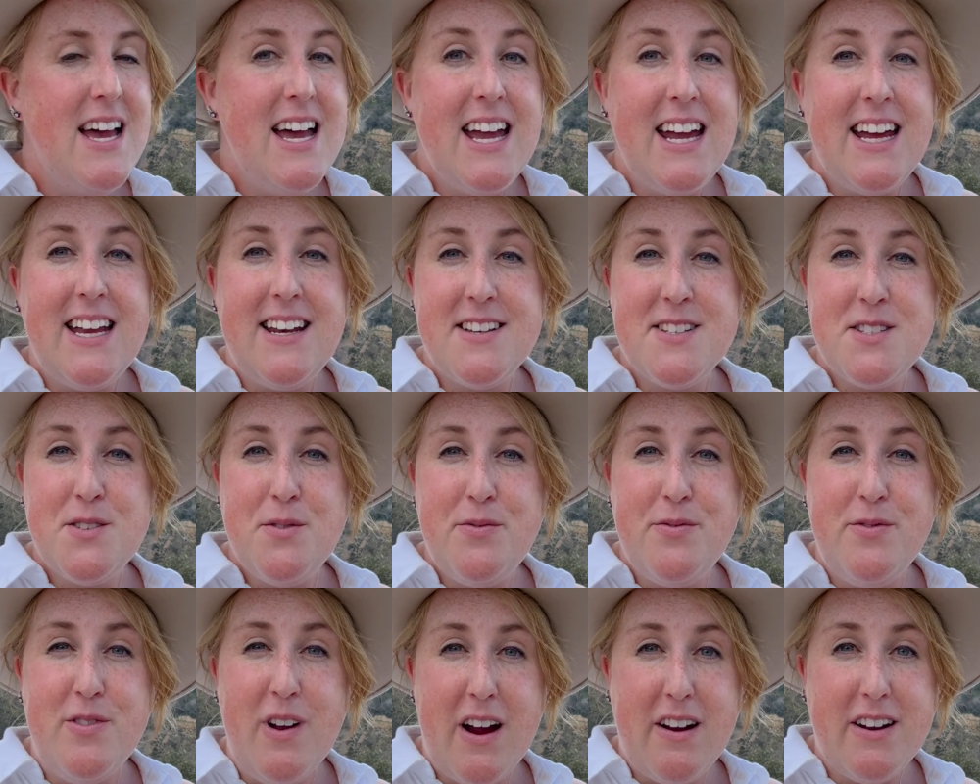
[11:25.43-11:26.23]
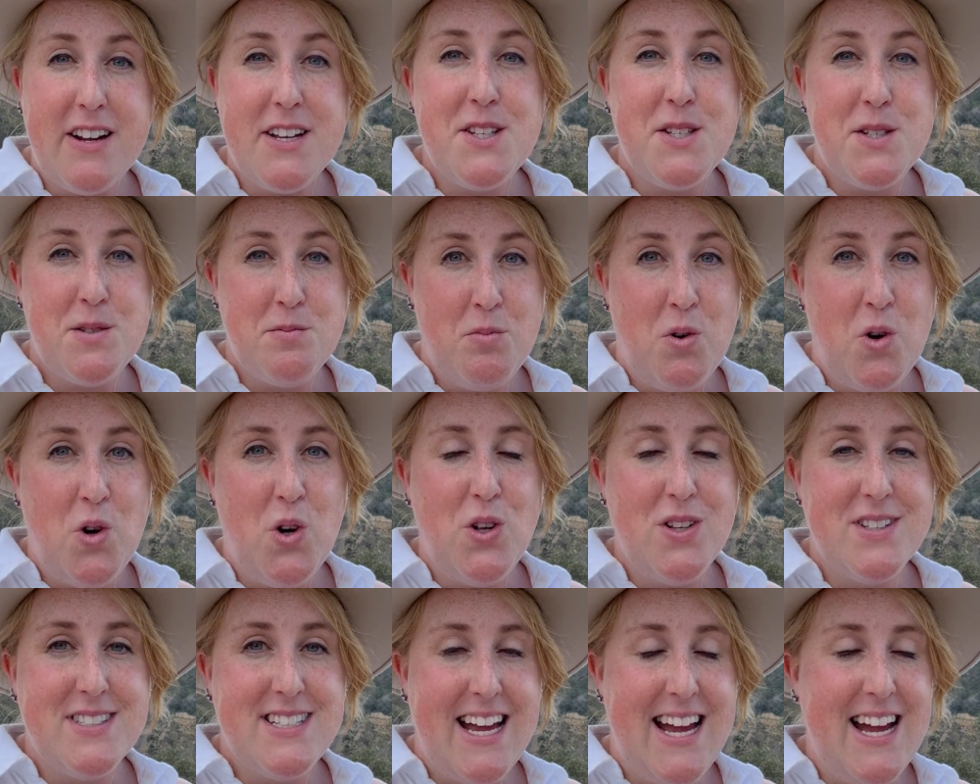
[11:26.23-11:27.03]
It is a very
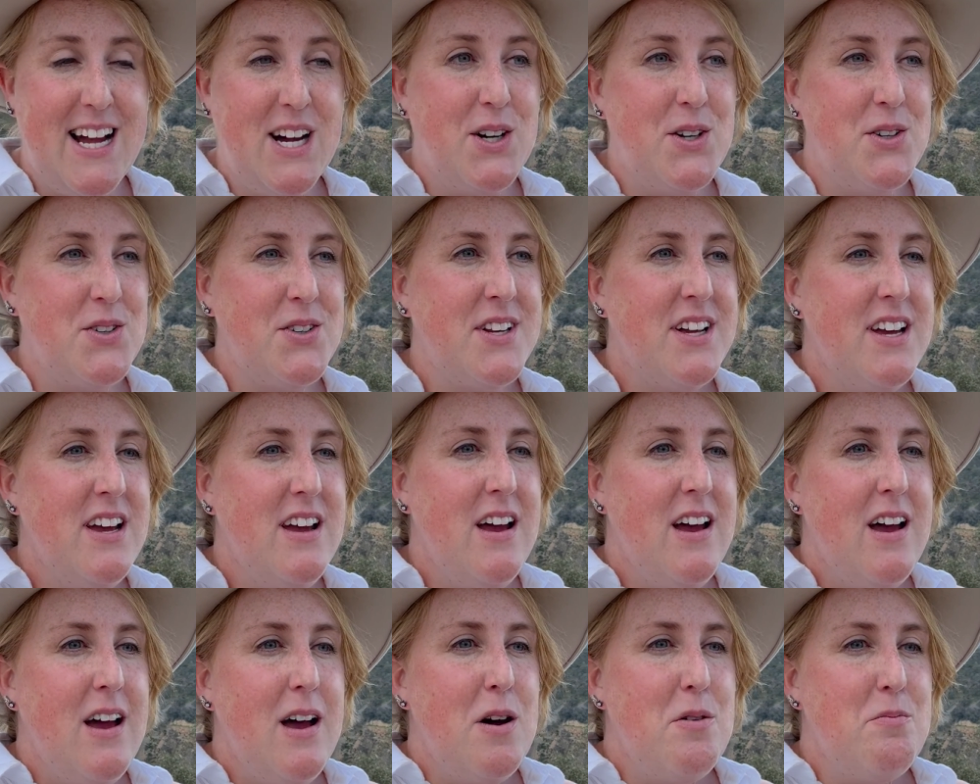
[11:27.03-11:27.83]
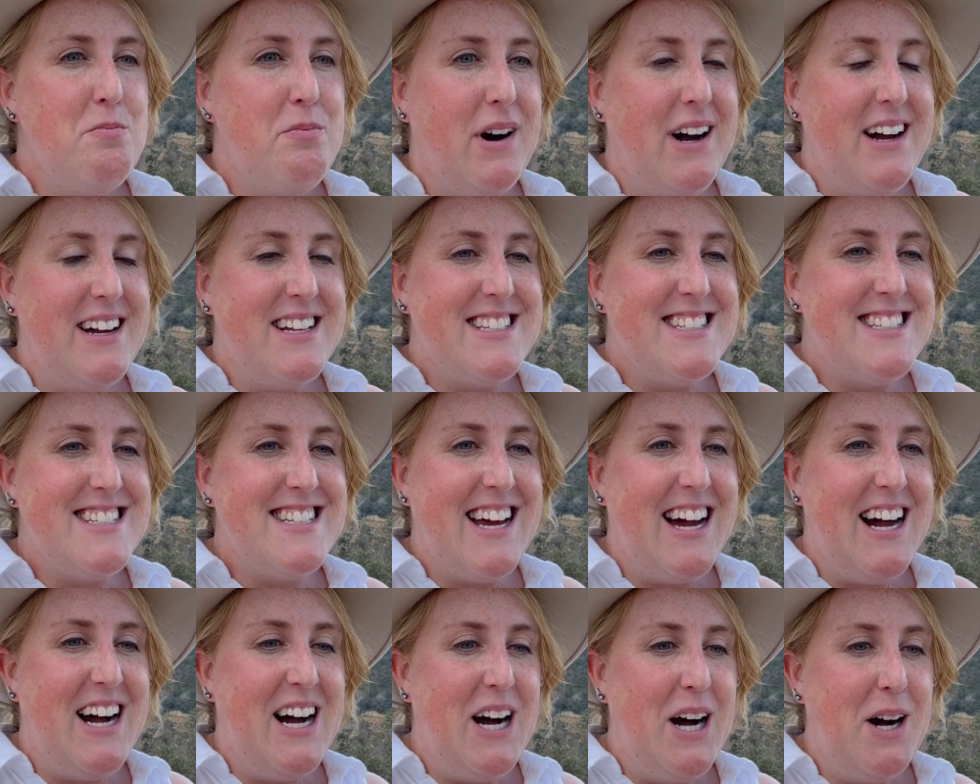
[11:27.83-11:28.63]
small town, but
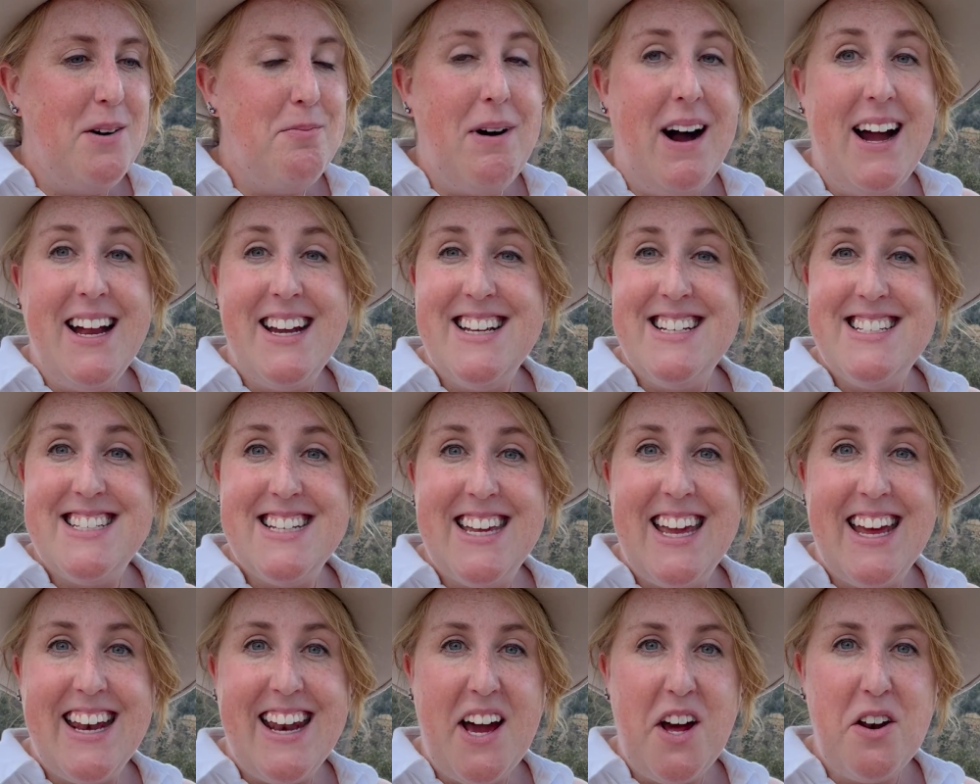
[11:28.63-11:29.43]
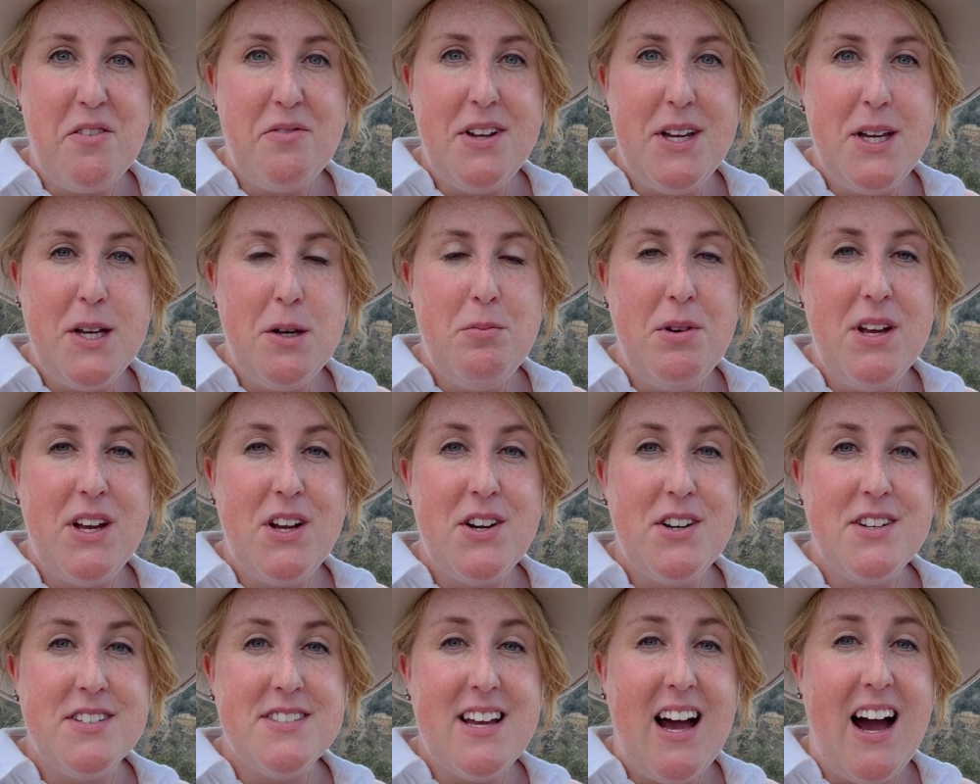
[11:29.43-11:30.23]
I need to get out of here
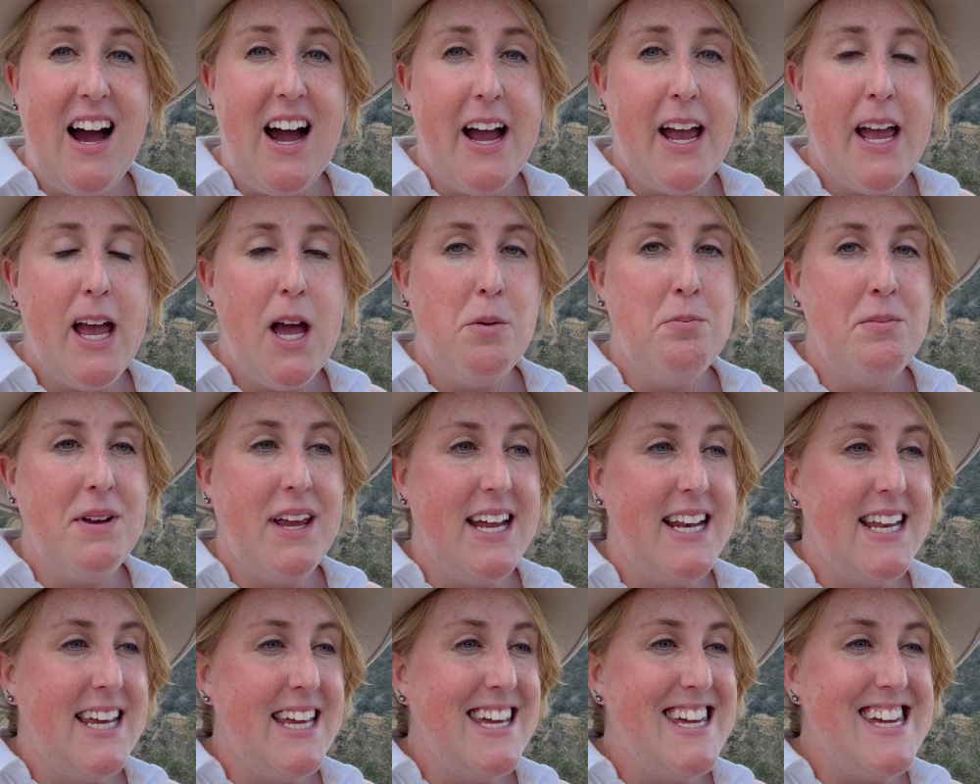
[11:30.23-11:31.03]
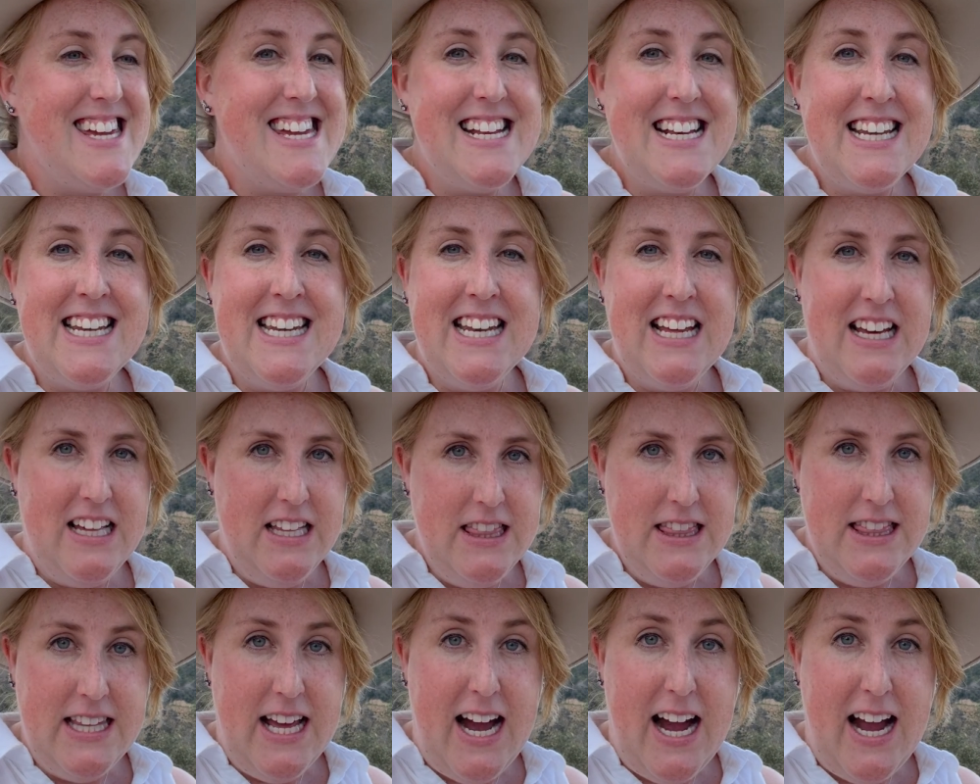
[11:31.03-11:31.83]
because I am getting eaten
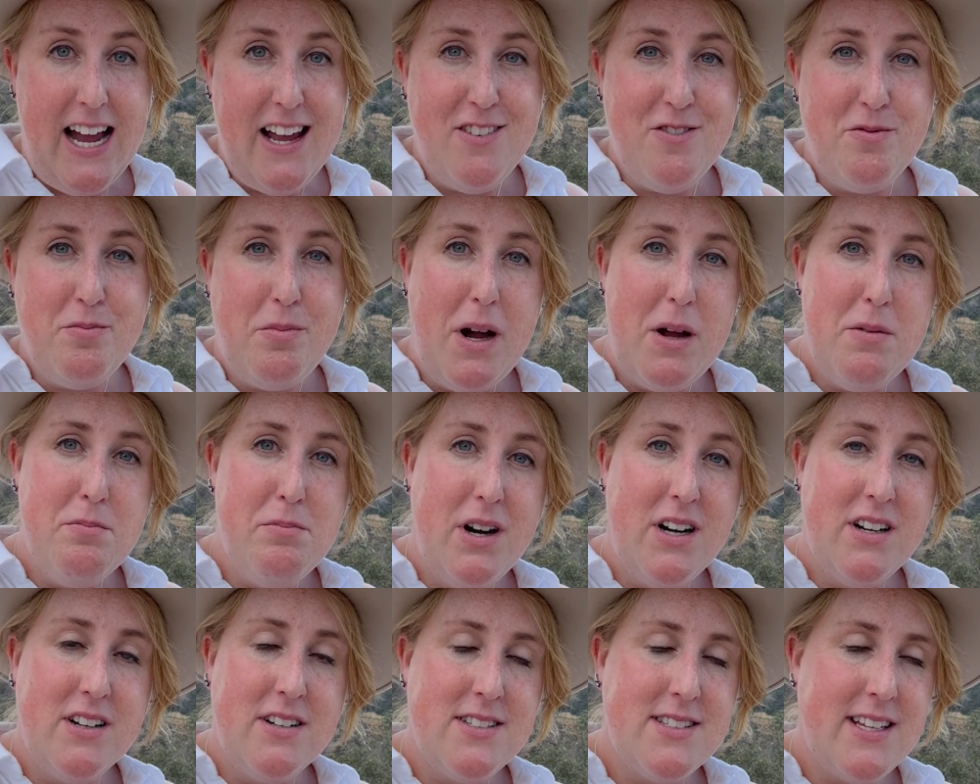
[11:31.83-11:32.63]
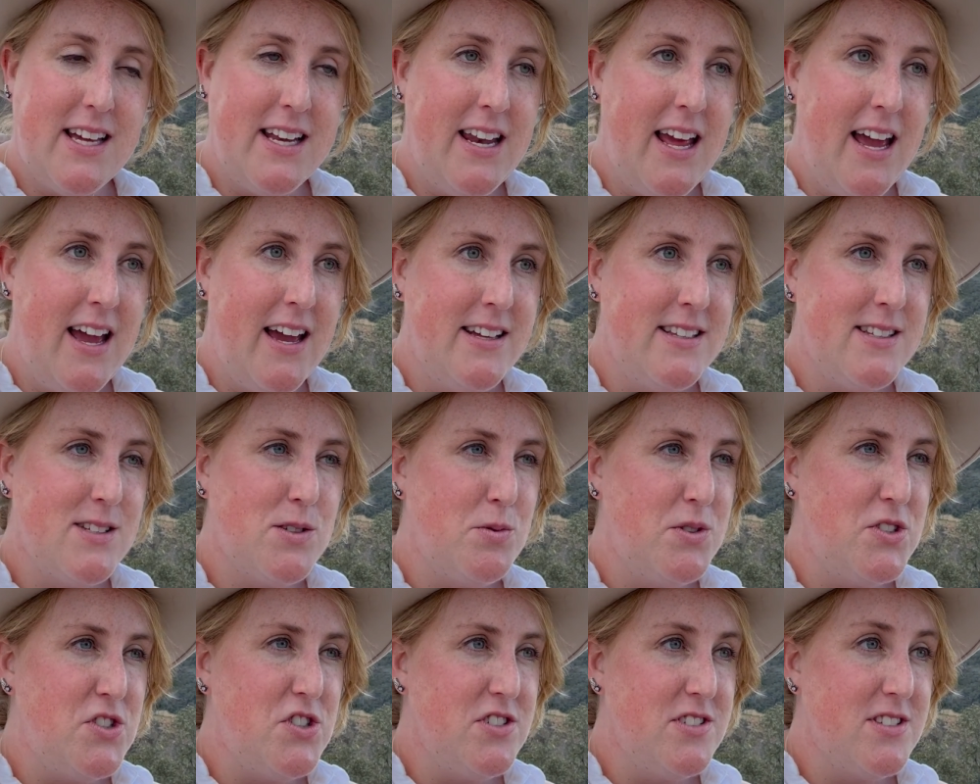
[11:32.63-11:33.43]
alive by bugs and ants,
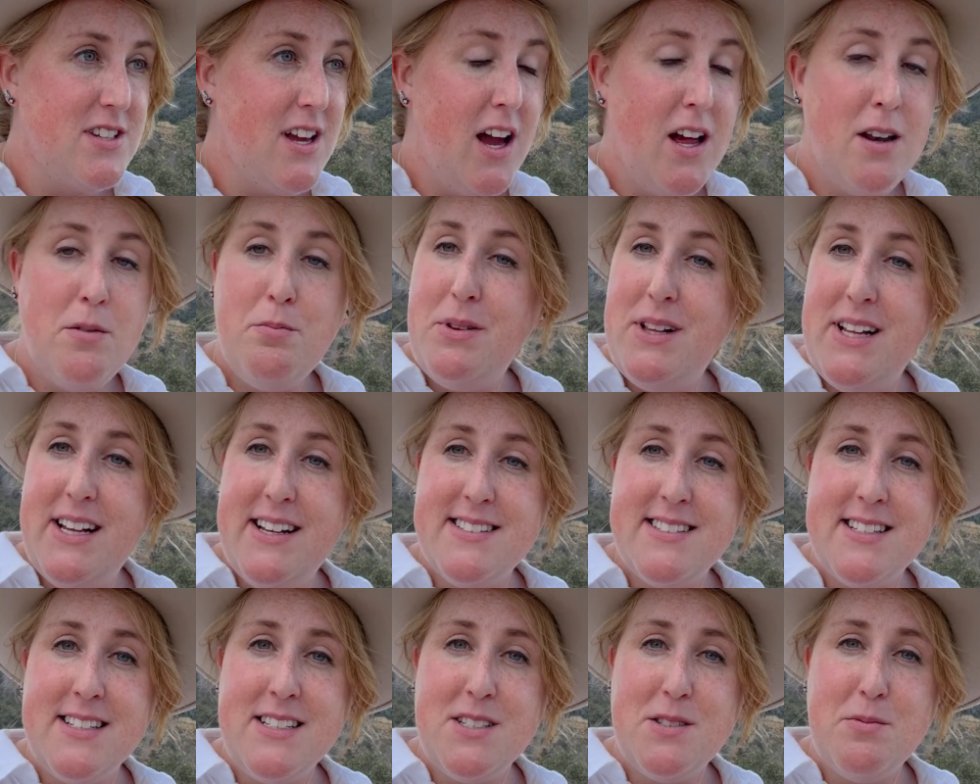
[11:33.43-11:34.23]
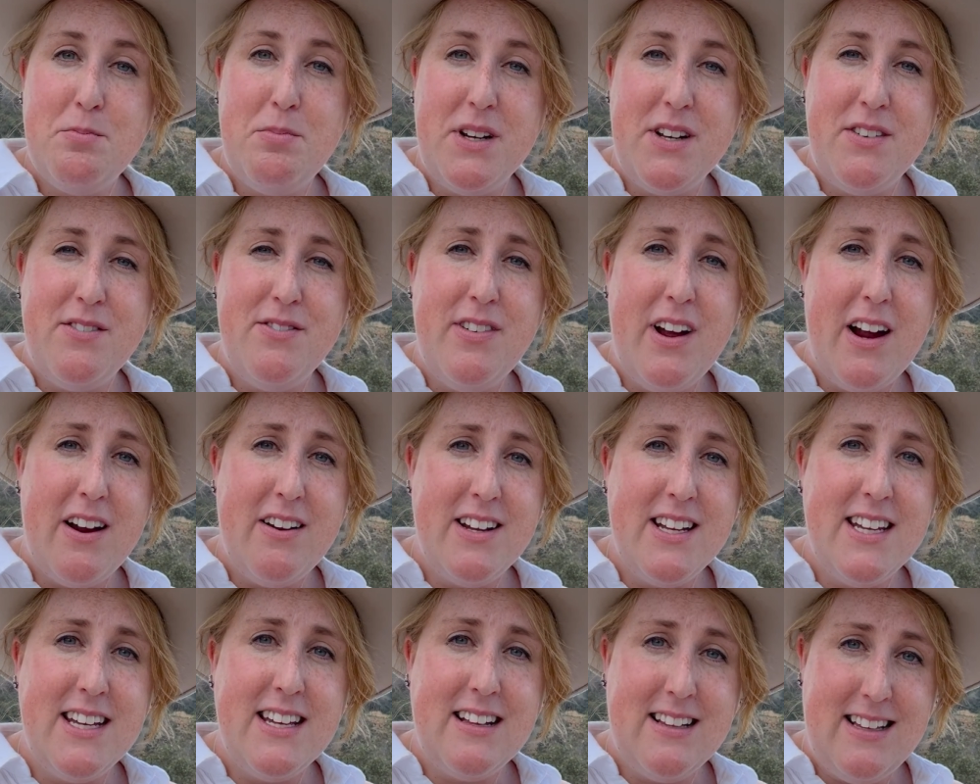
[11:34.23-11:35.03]
which is unpleasant but
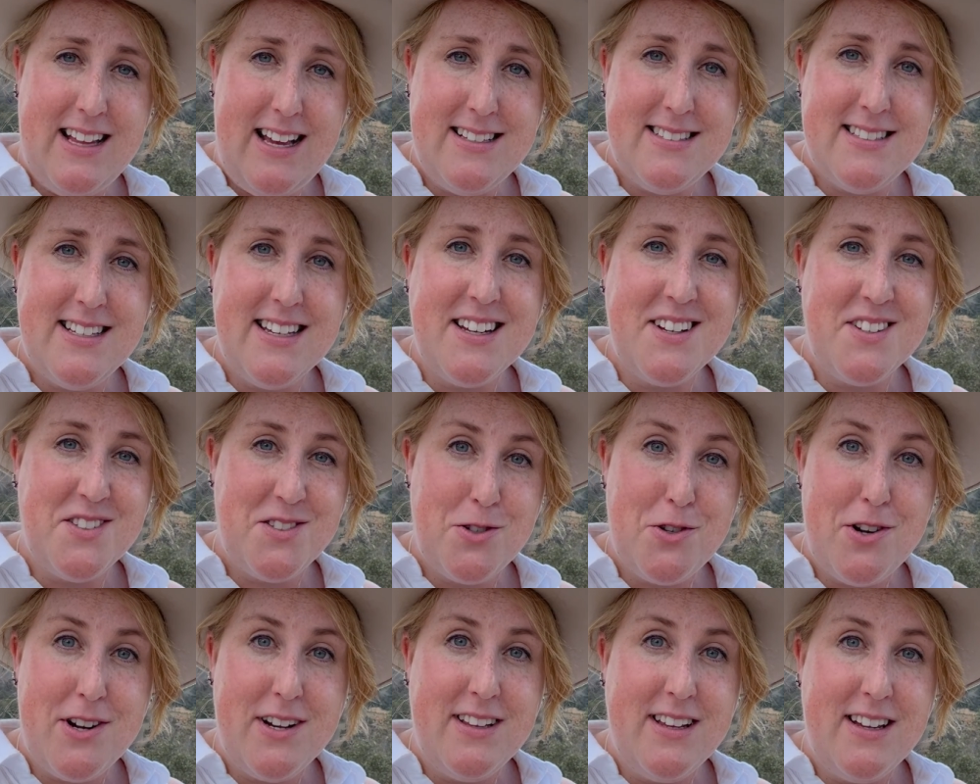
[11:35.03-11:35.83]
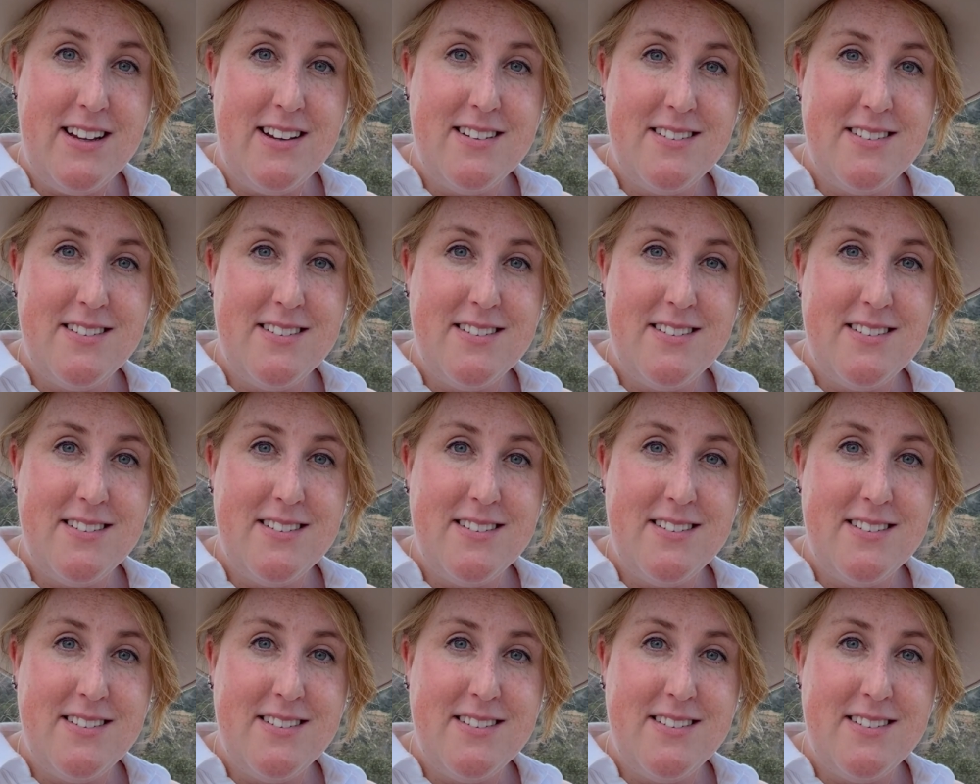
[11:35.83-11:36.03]
very classic Australia.